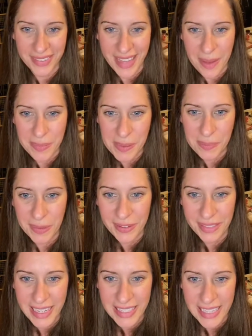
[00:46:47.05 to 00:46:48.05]
Happy
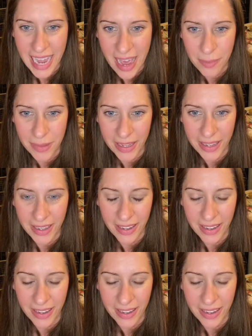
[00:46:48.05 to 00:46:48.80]
birthday, Tabby.